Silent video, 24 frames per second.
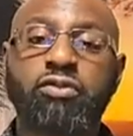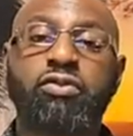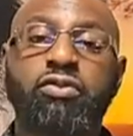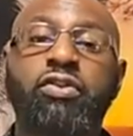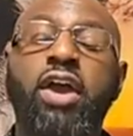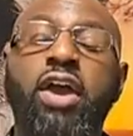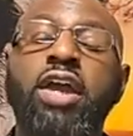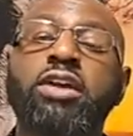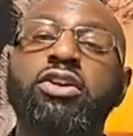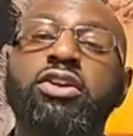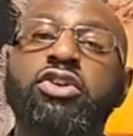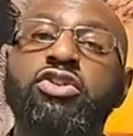
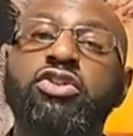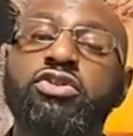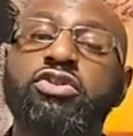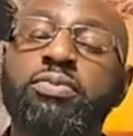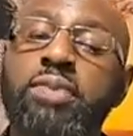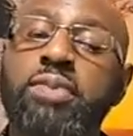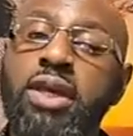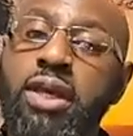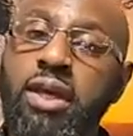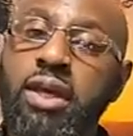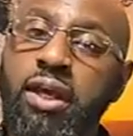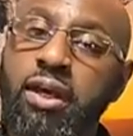Fake news
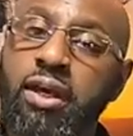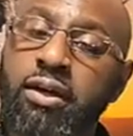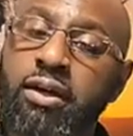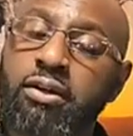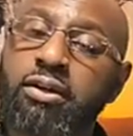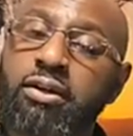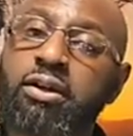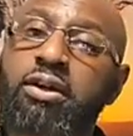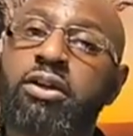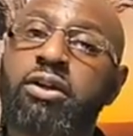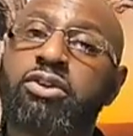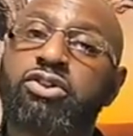
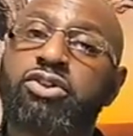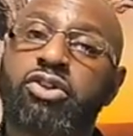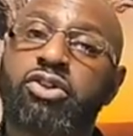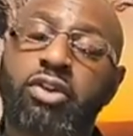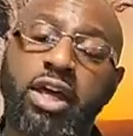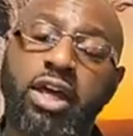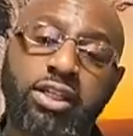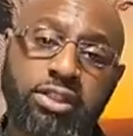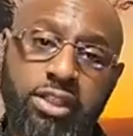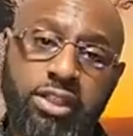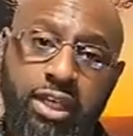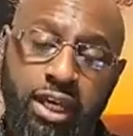media. So
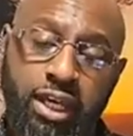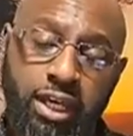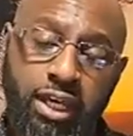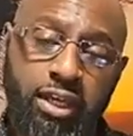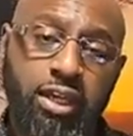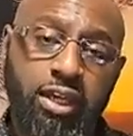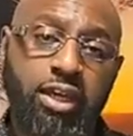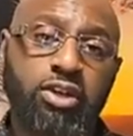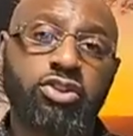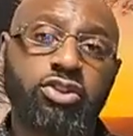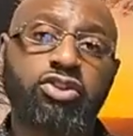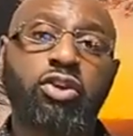that's
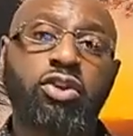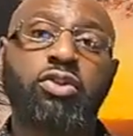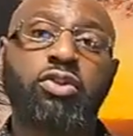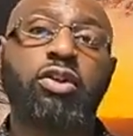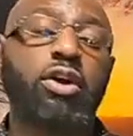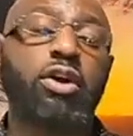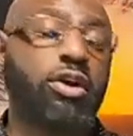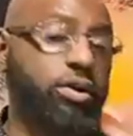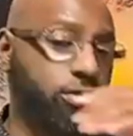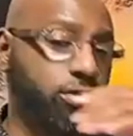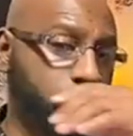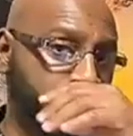king. So
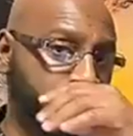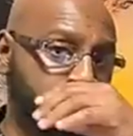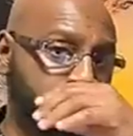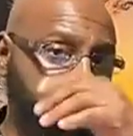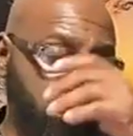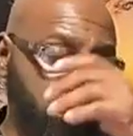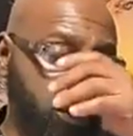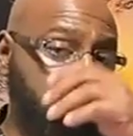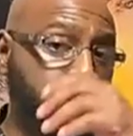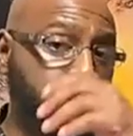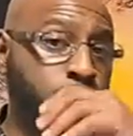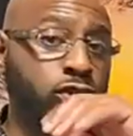
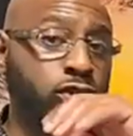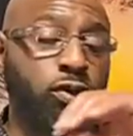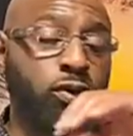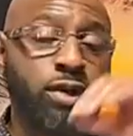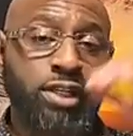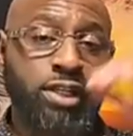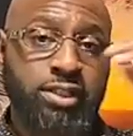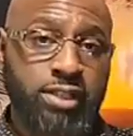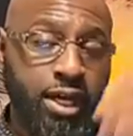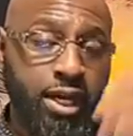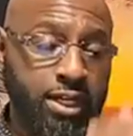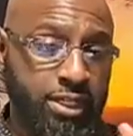so
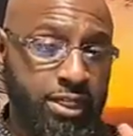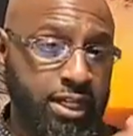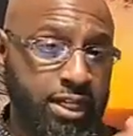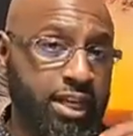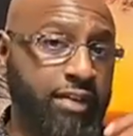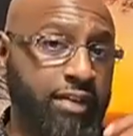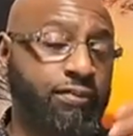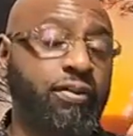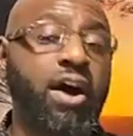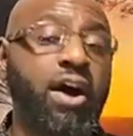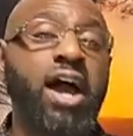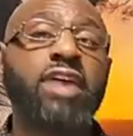he's
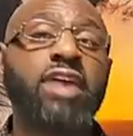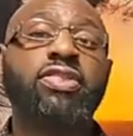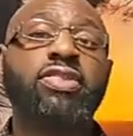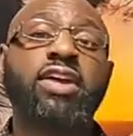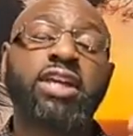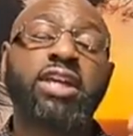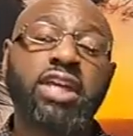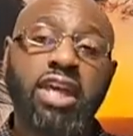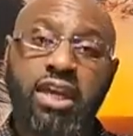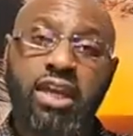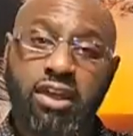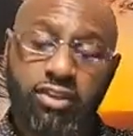identifying
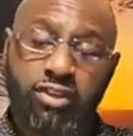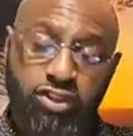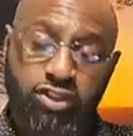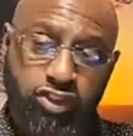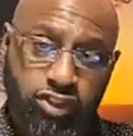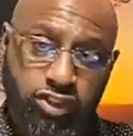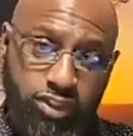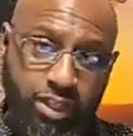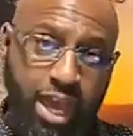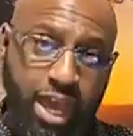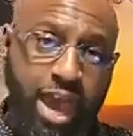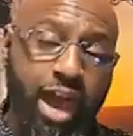the king of the
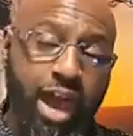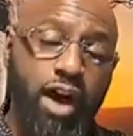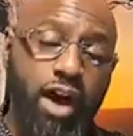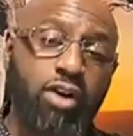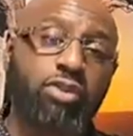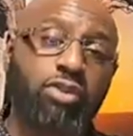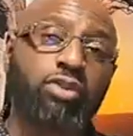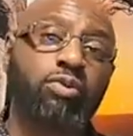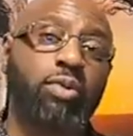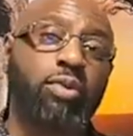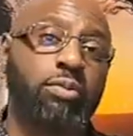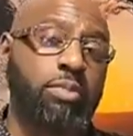
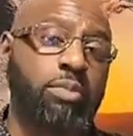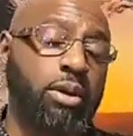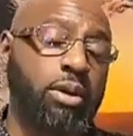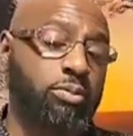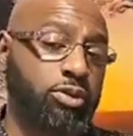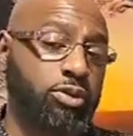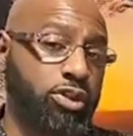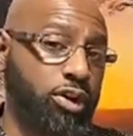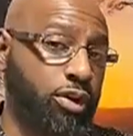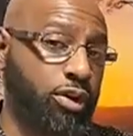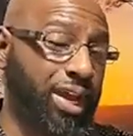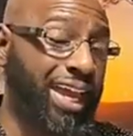south.
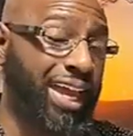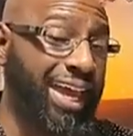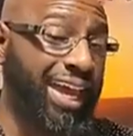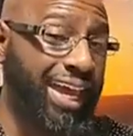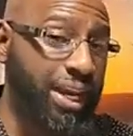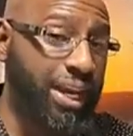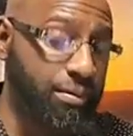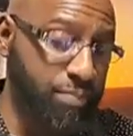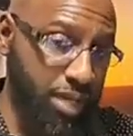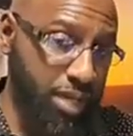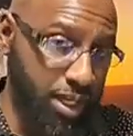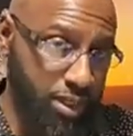Remember, they're
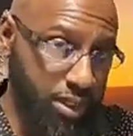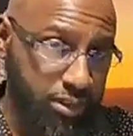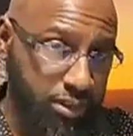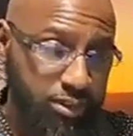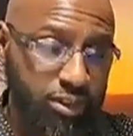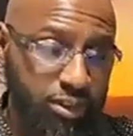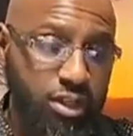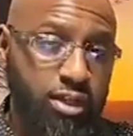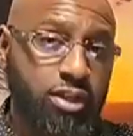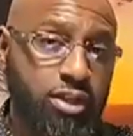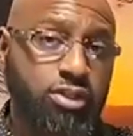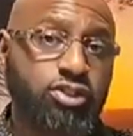
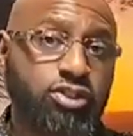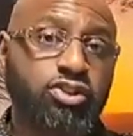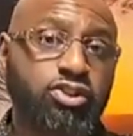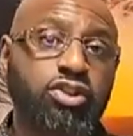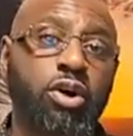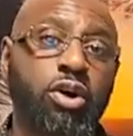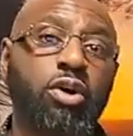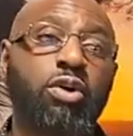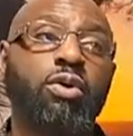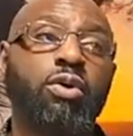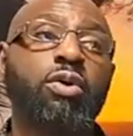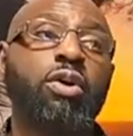enemies.
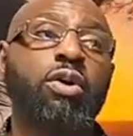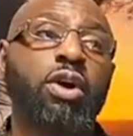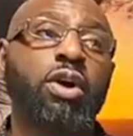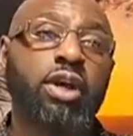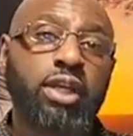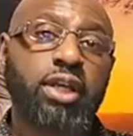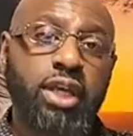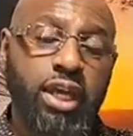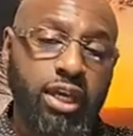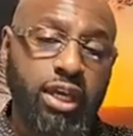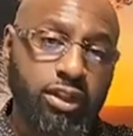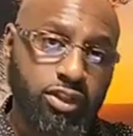So
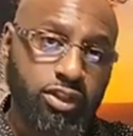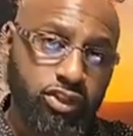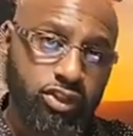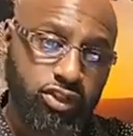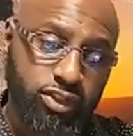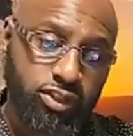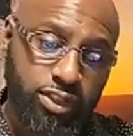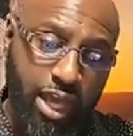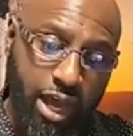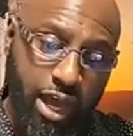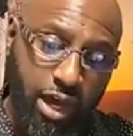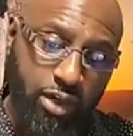king of the
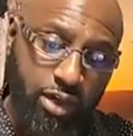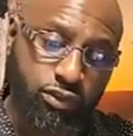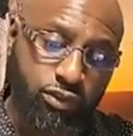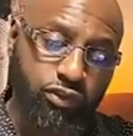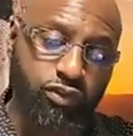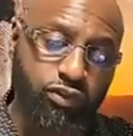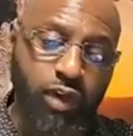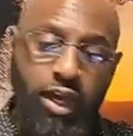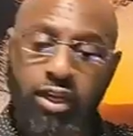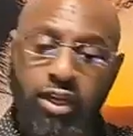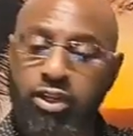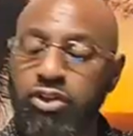
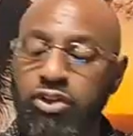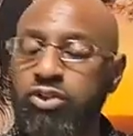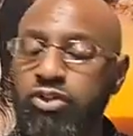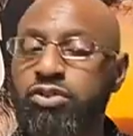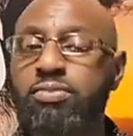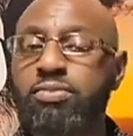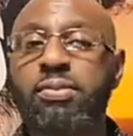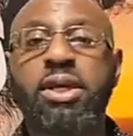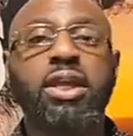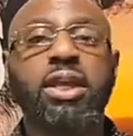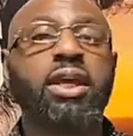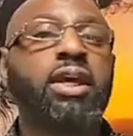south, fake
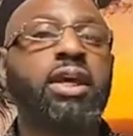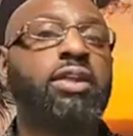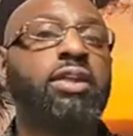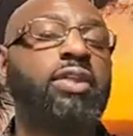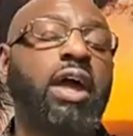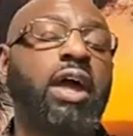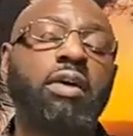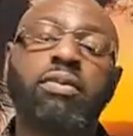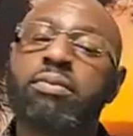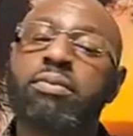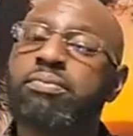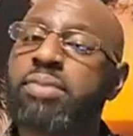news media,
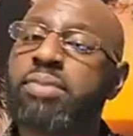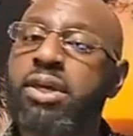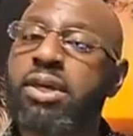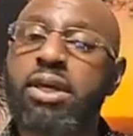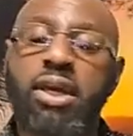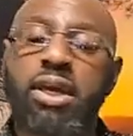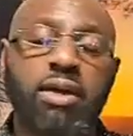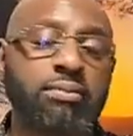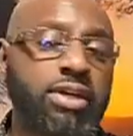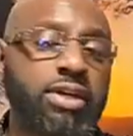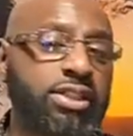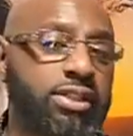that would
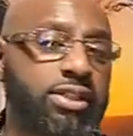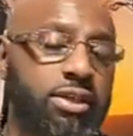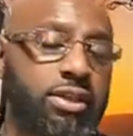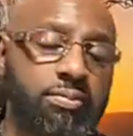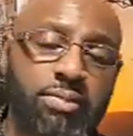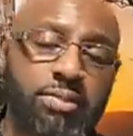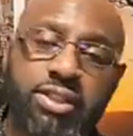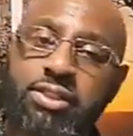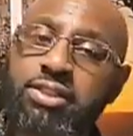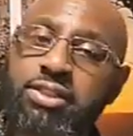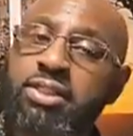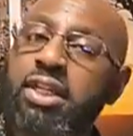be
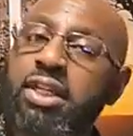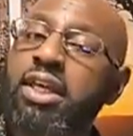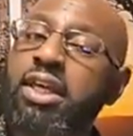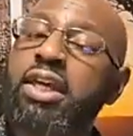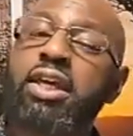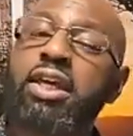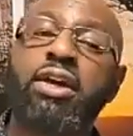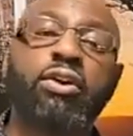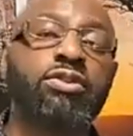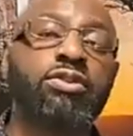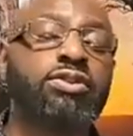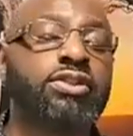
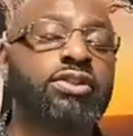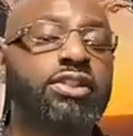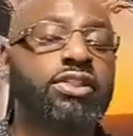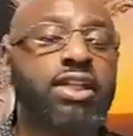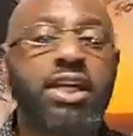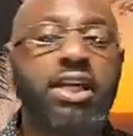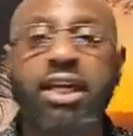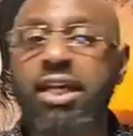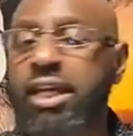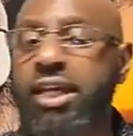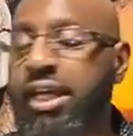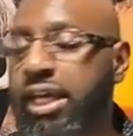MSNBC or
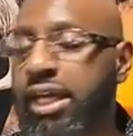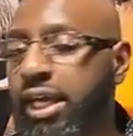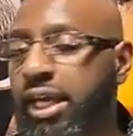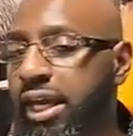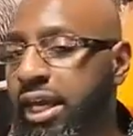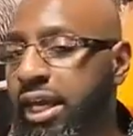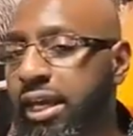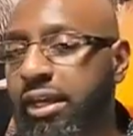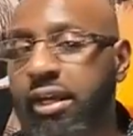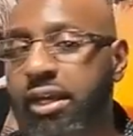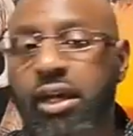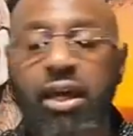
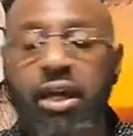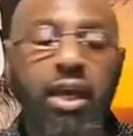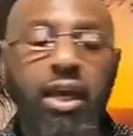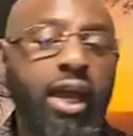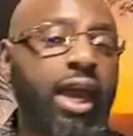CNN.